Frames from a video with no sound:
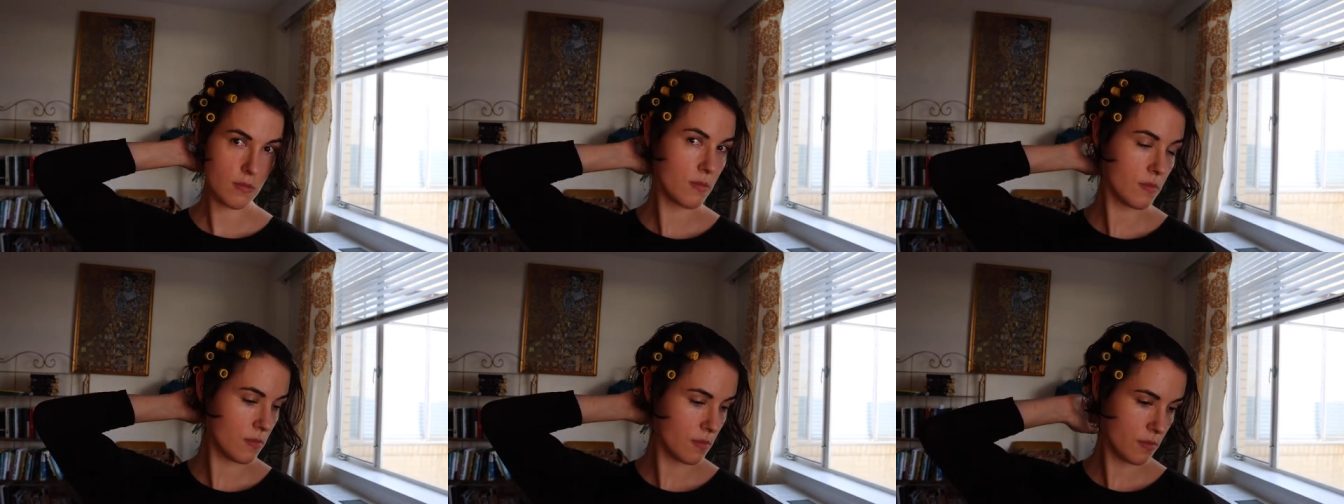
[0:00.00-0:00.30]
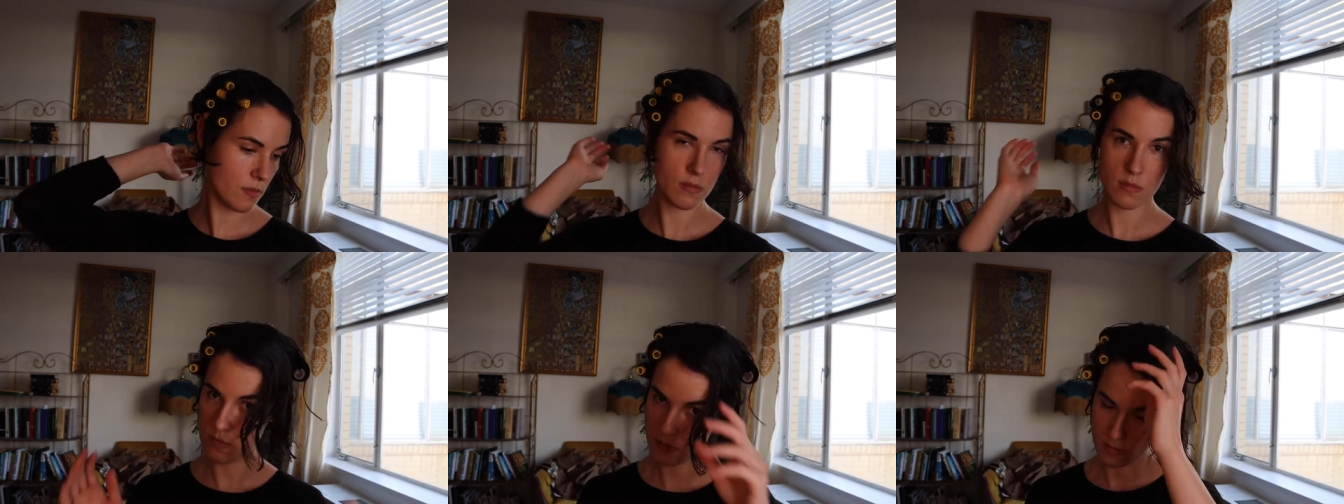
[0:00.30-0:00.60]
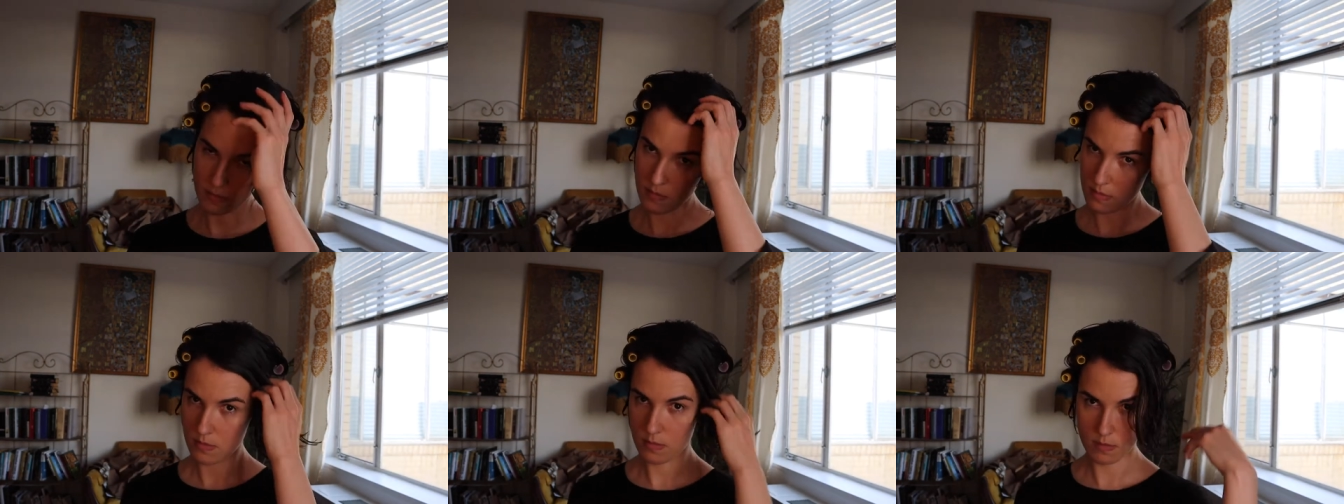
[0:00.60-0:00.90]
the top
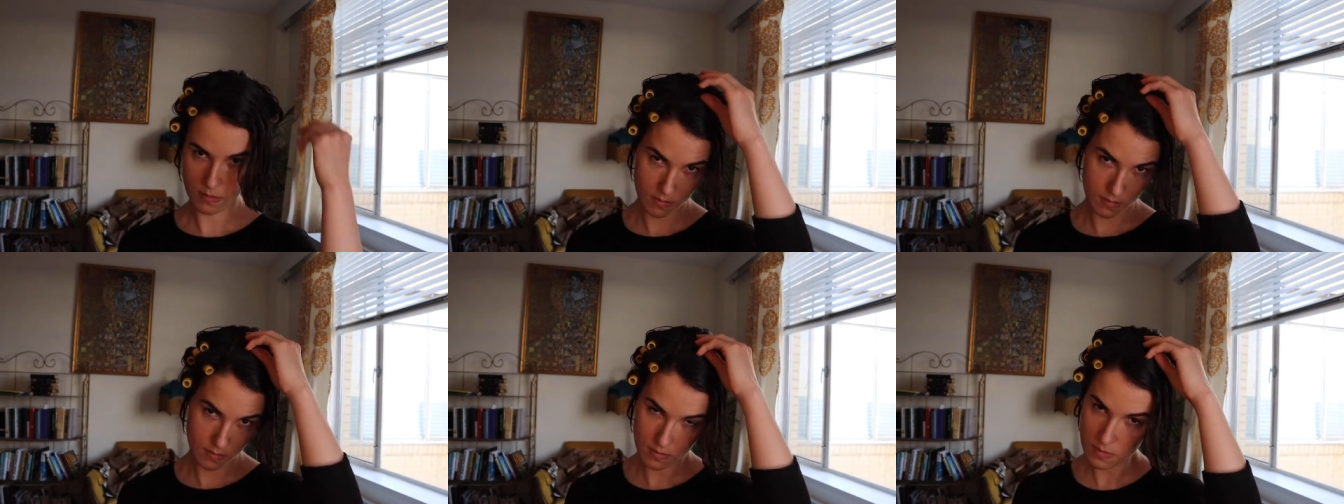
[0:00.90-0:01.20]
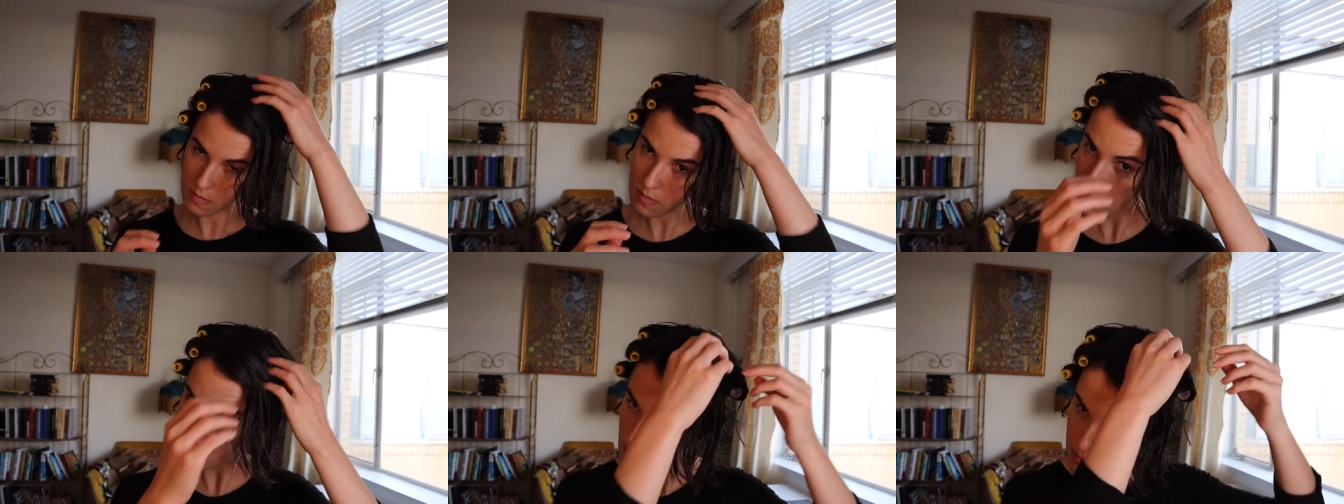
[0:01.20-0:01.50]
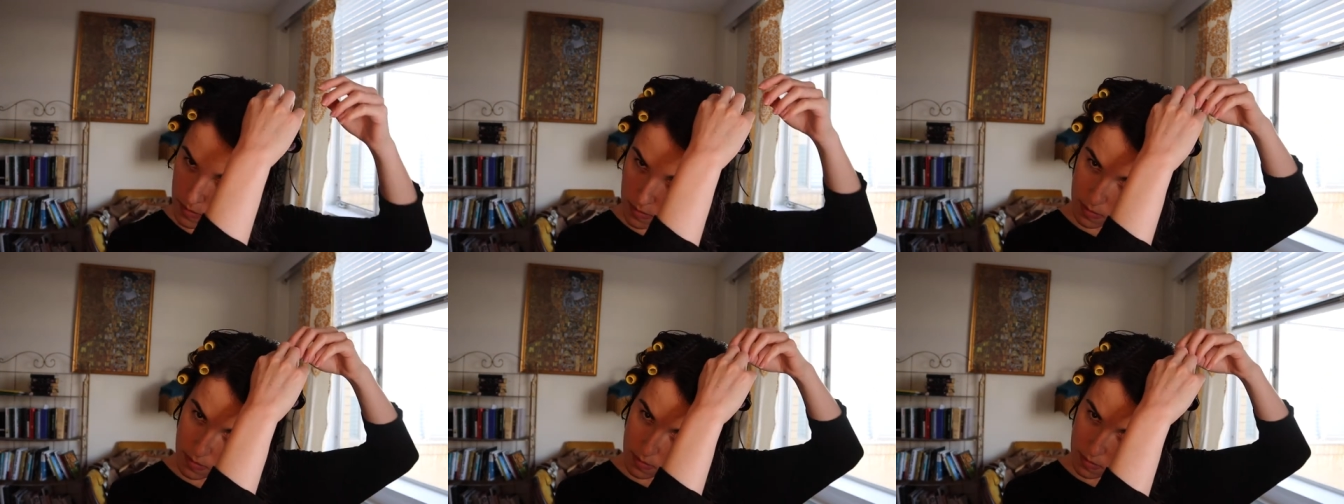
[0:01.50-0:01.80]

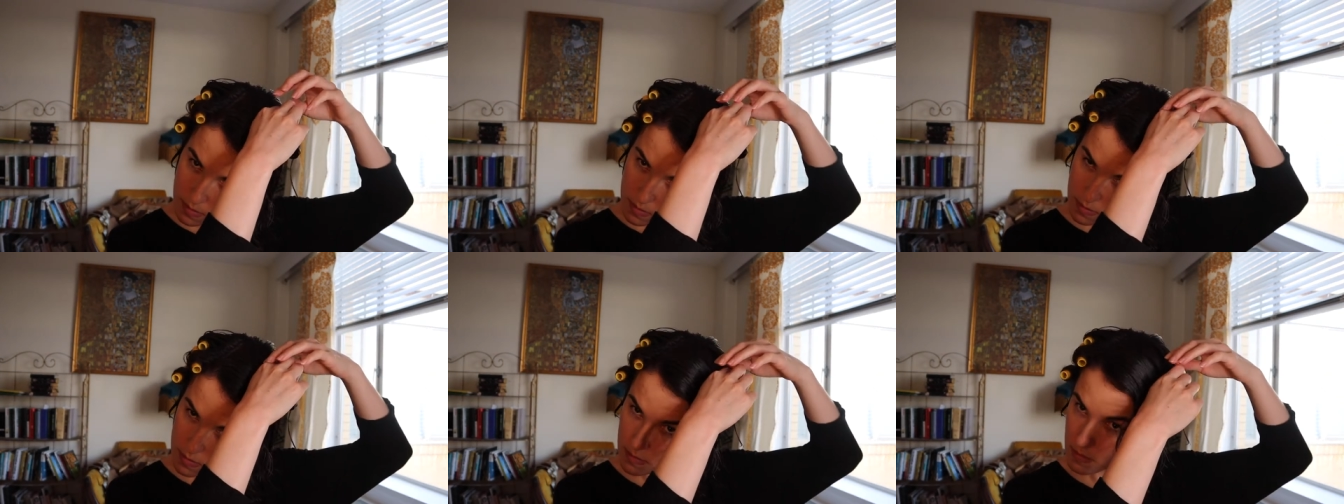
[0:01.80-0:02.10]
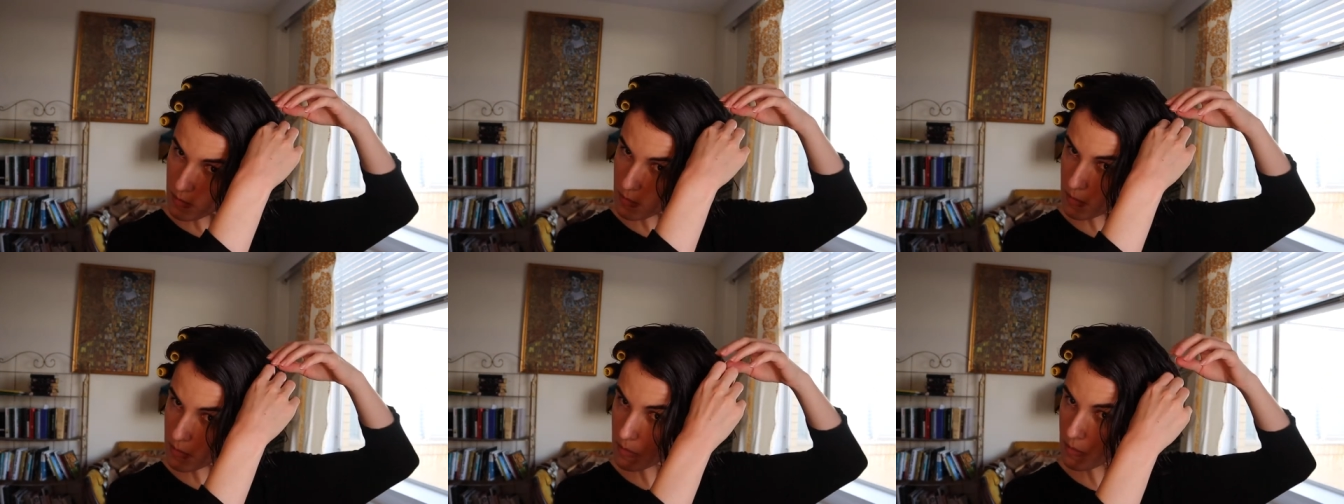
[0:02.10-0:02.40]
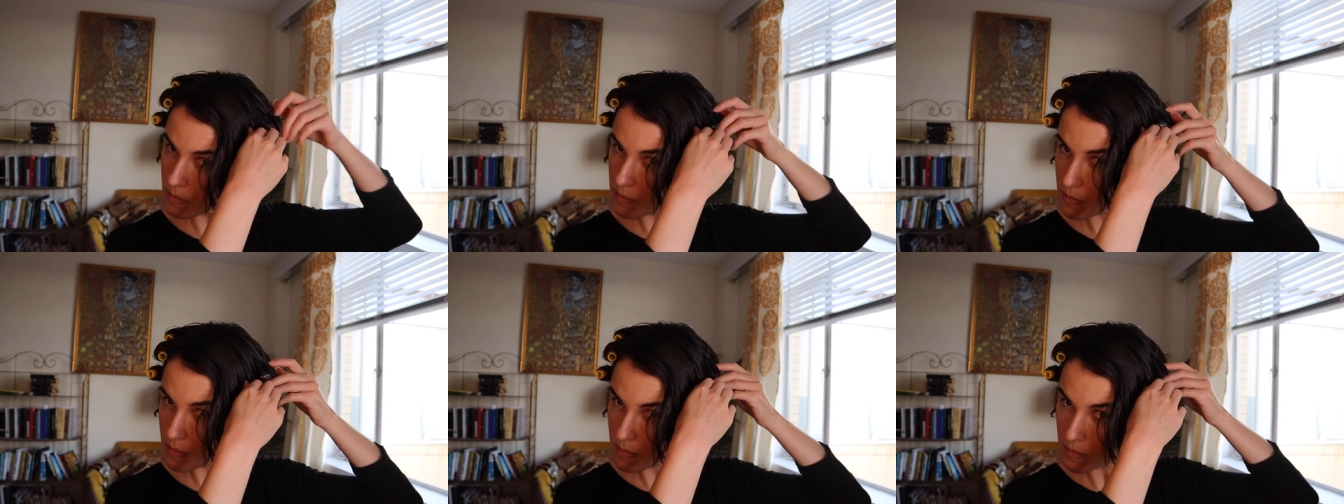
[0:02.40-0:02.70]
row of
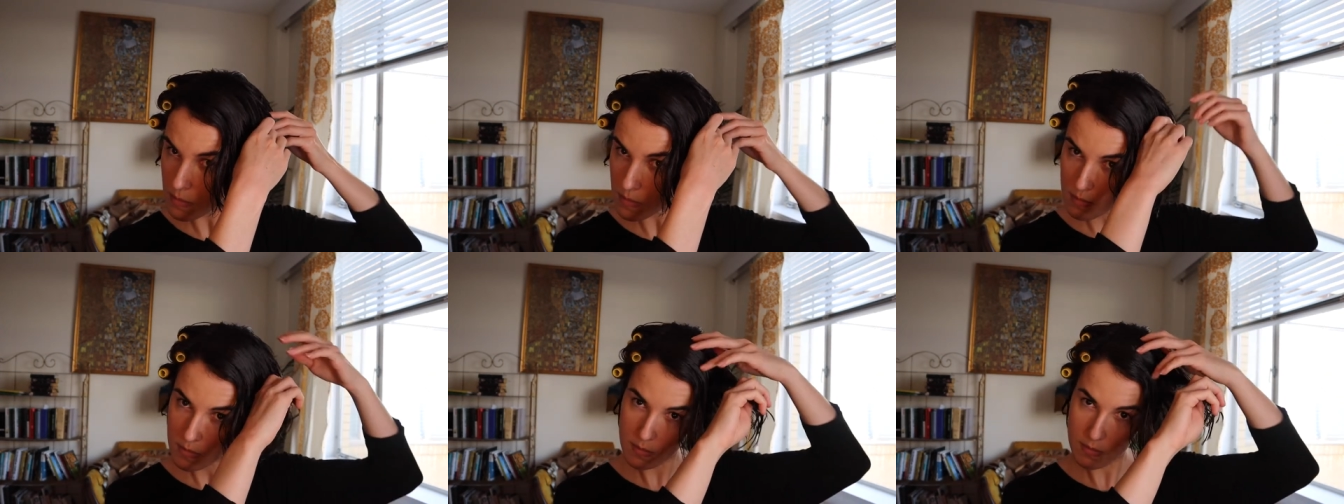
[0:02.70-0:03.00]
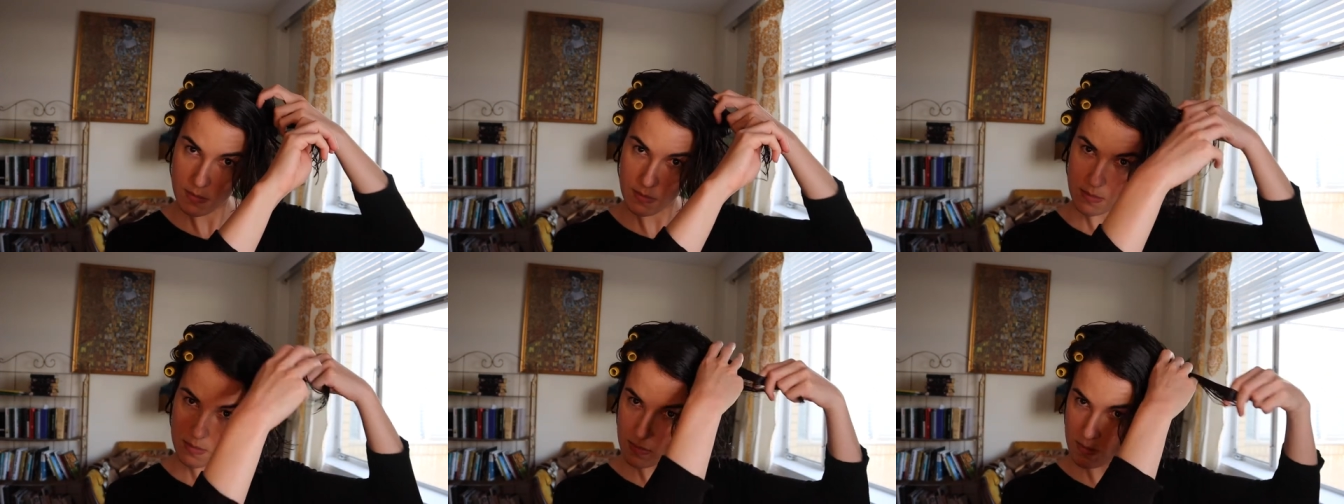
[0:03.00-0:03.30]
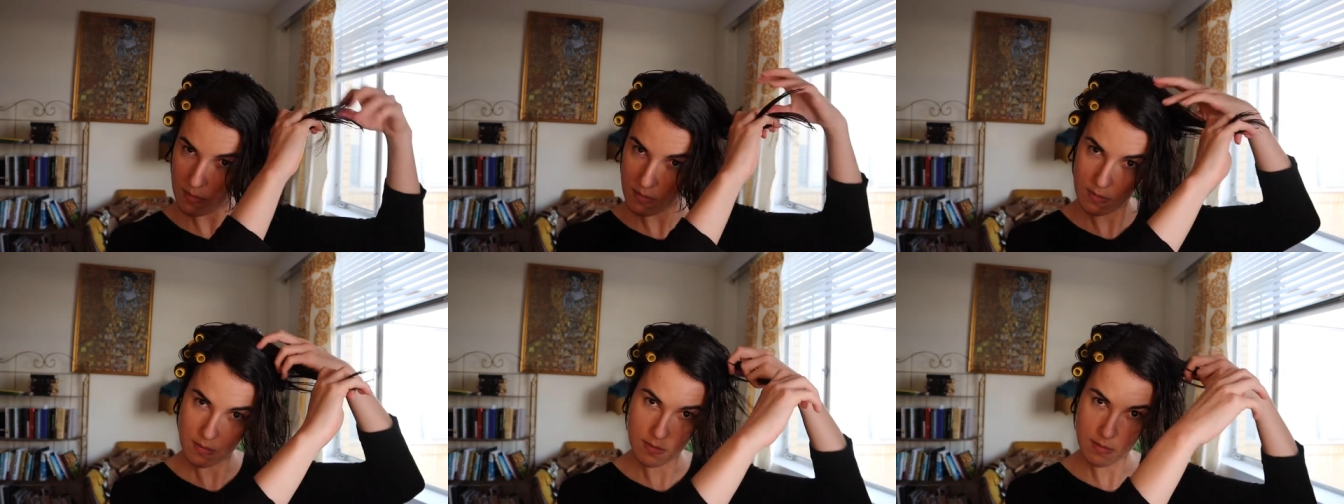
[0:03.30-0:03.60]
rollers,
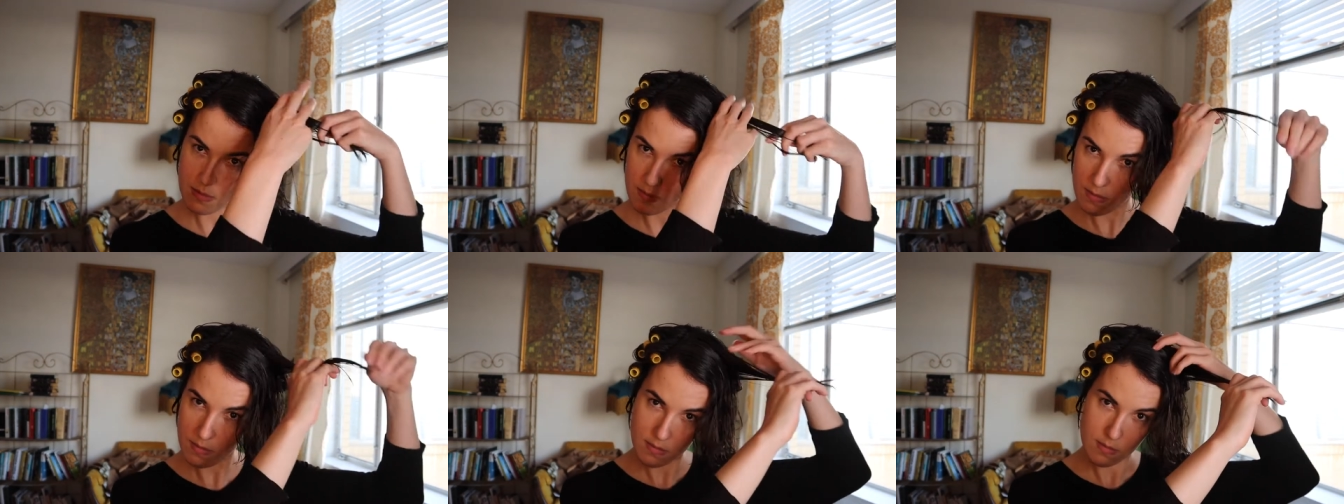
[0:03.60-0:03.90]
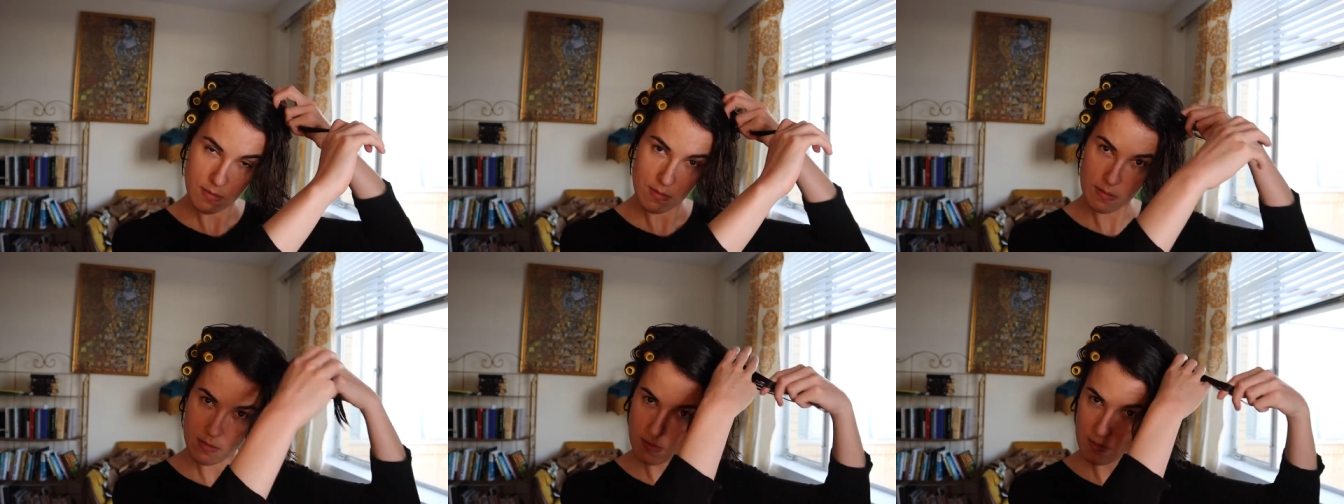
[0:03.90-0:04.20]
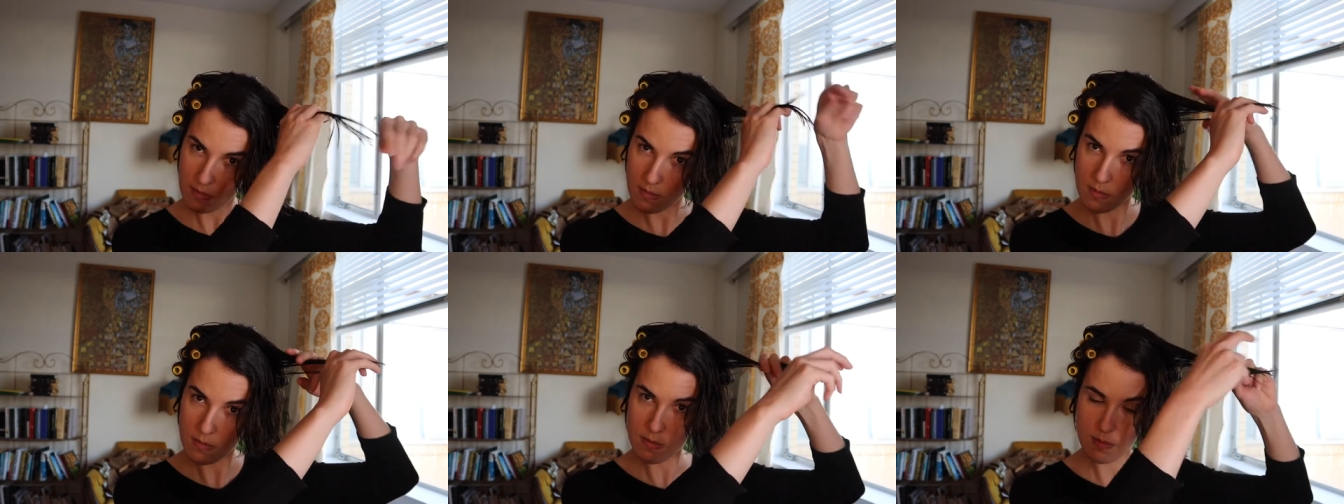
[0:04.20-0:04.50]
you curl
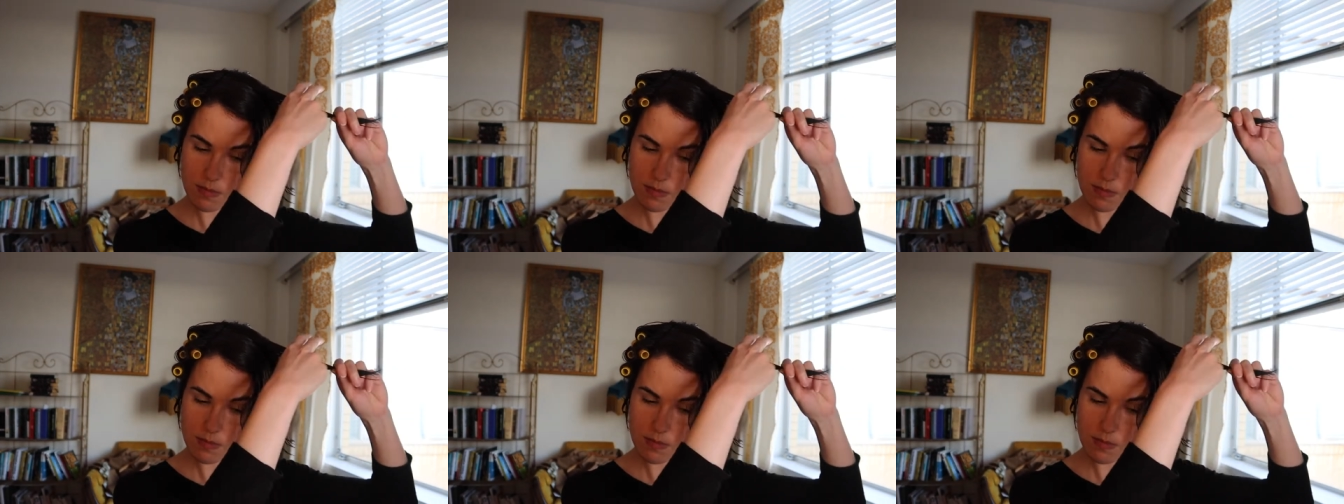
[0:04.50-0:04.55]
it